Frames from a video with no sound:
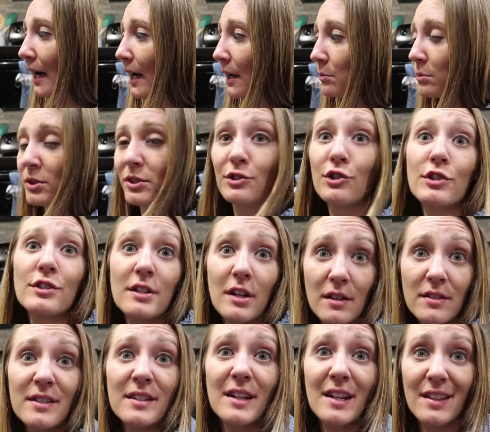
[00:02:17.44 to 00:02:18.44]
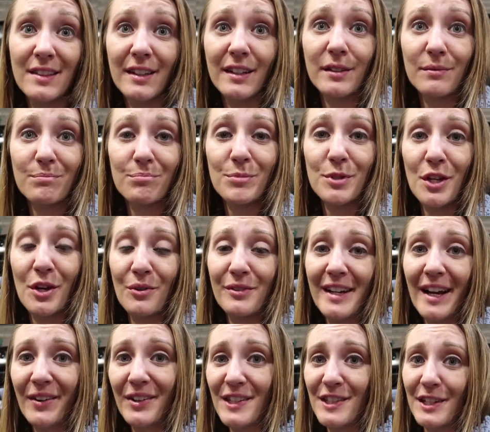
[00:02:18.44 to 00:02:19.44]
I really just tossed it in there. So
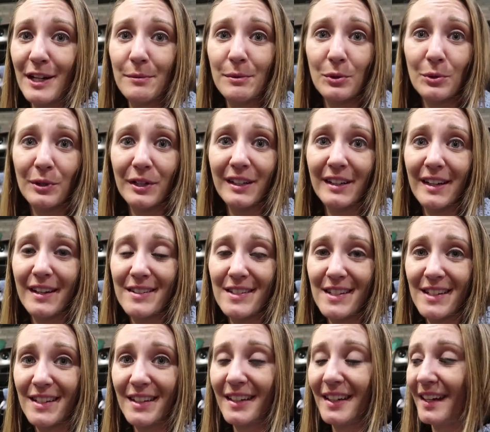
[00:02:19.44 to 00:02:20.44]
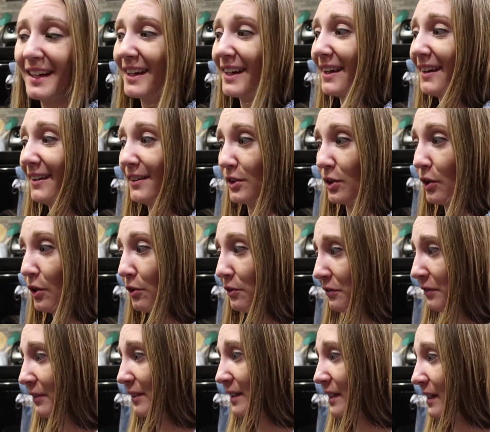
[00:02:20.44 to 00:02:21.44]
now it's time to organize it and
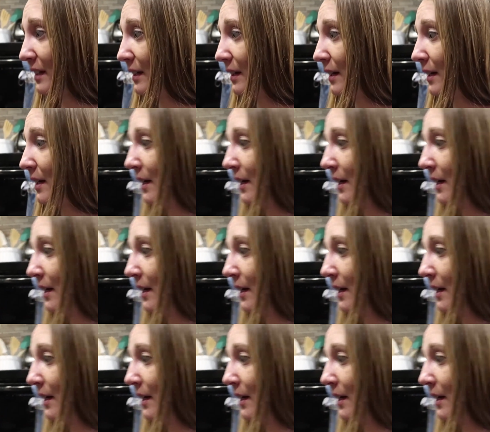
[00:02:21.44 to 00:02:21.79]
hopefully